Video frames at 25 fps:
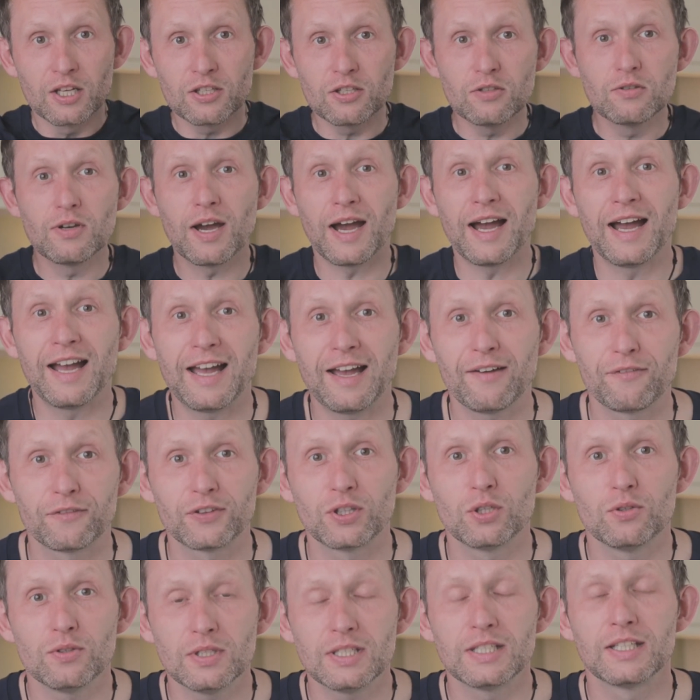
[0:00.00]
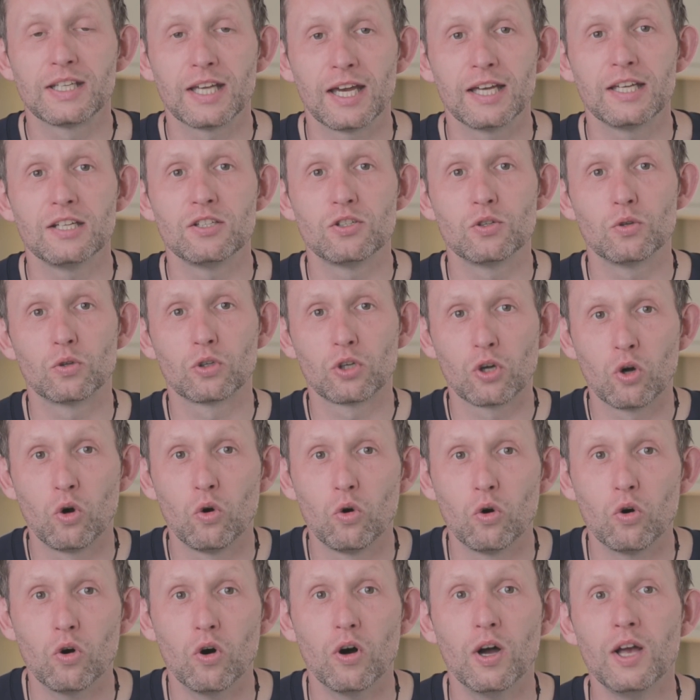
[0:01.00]
you have to engage your
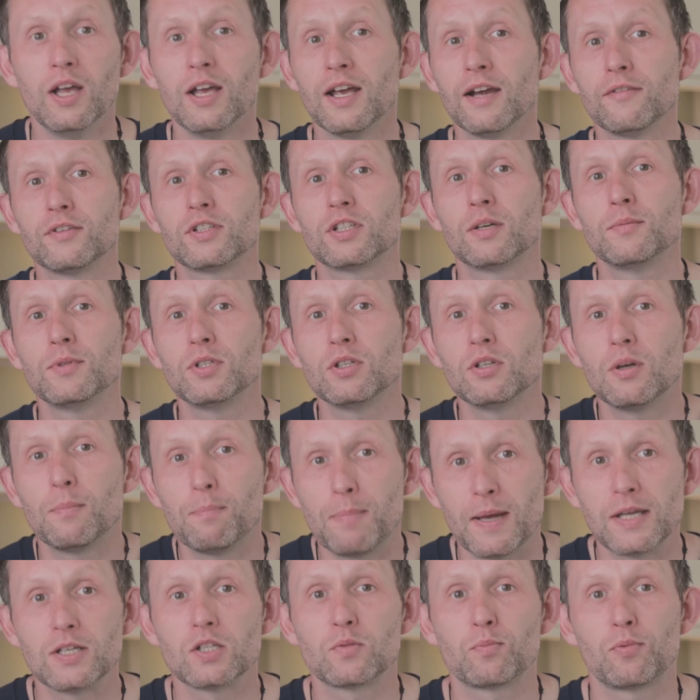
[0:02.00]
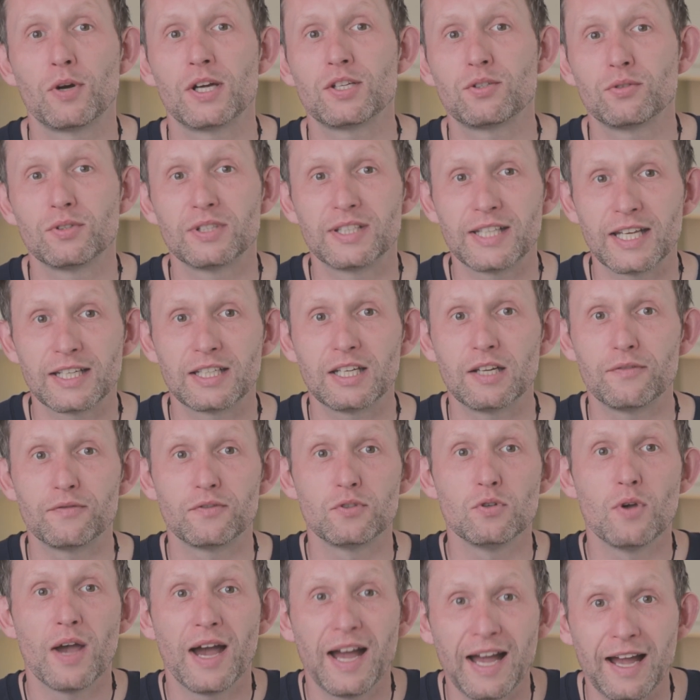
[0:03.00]
core. Every time you're doing a bench press or a
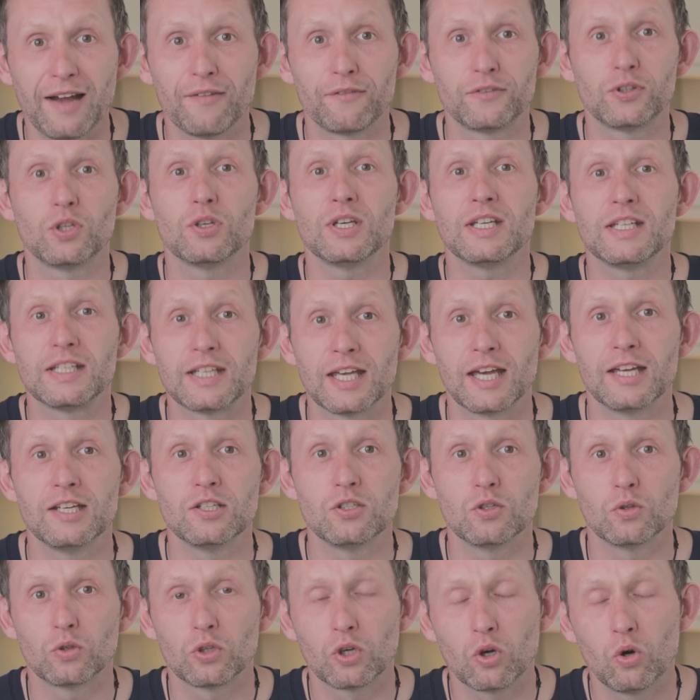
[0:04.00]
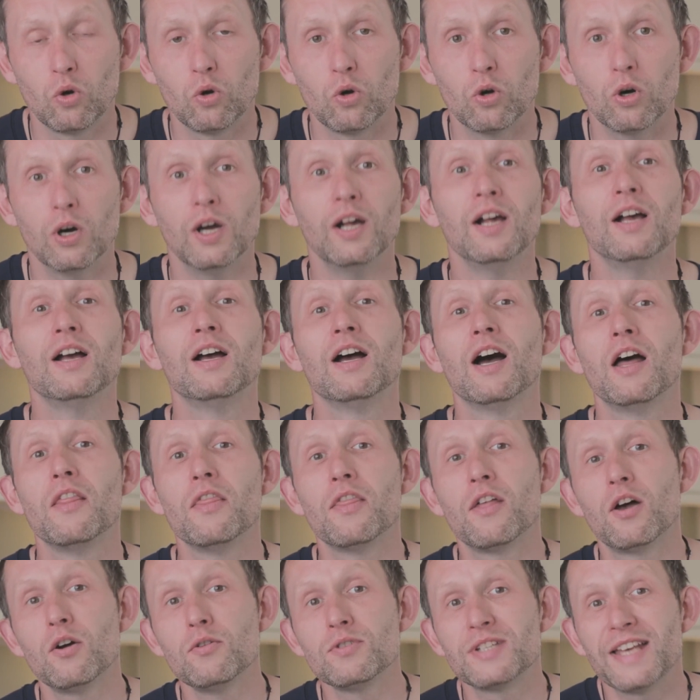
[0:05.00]
deadlift, you have to engage your core.
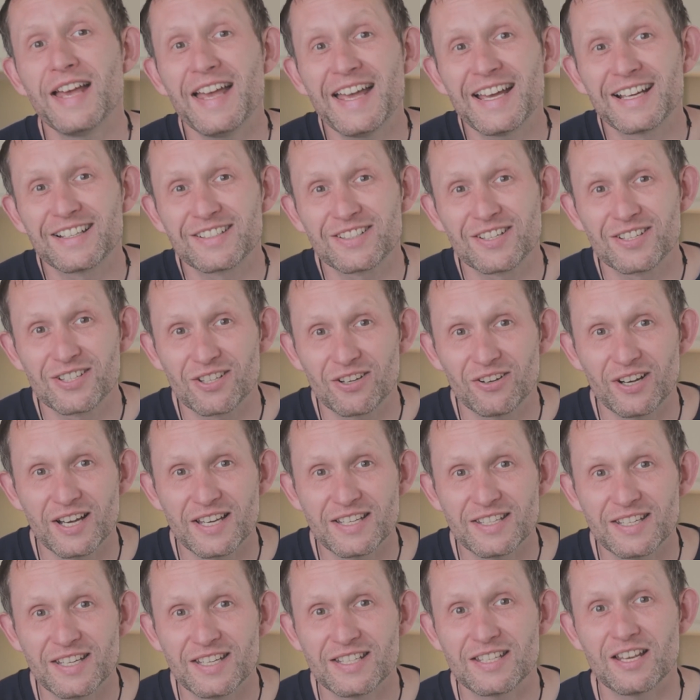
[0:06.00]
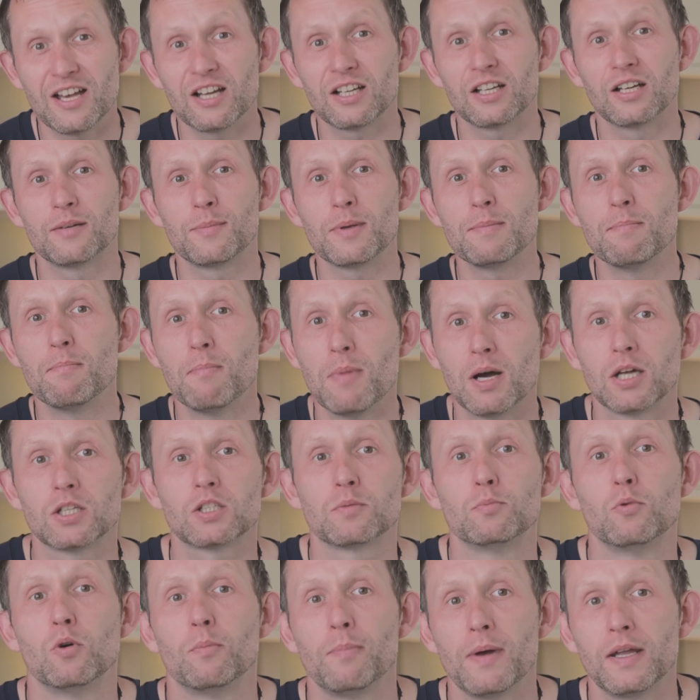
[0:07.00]
And those exercises are going to be
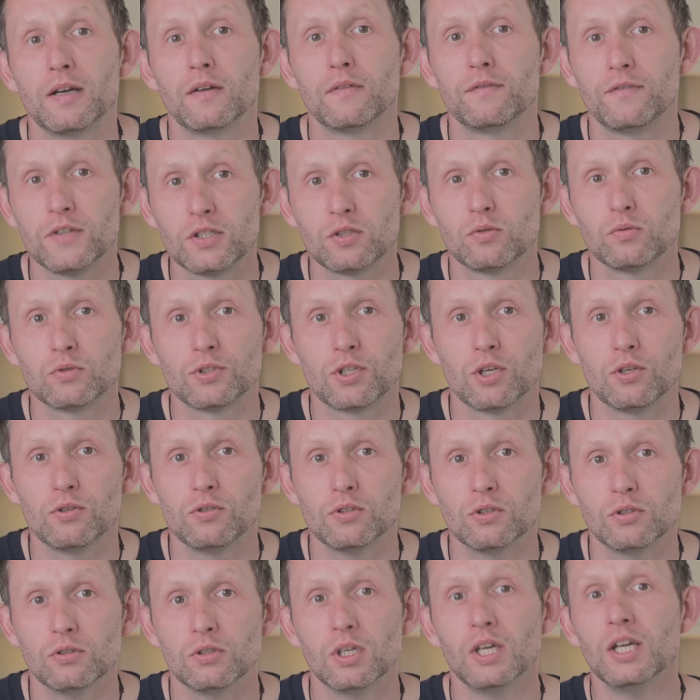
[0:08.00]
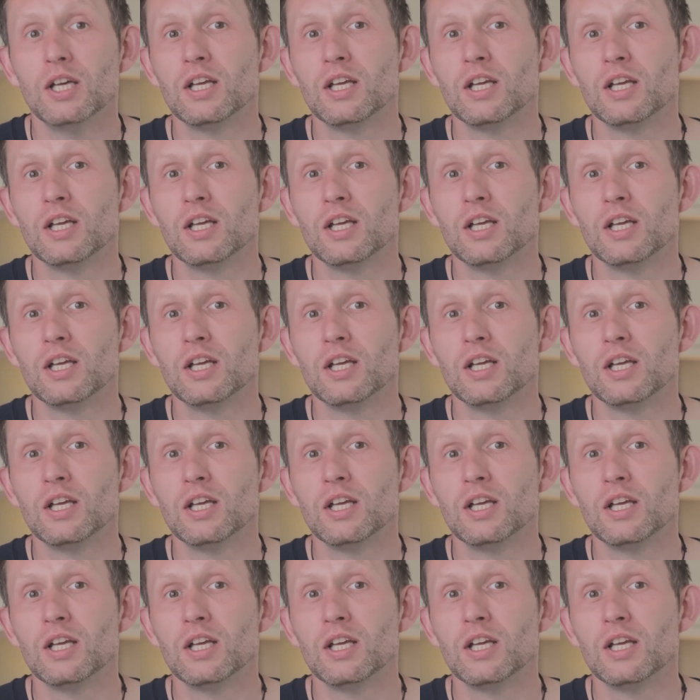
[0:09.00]
much more beneficial to you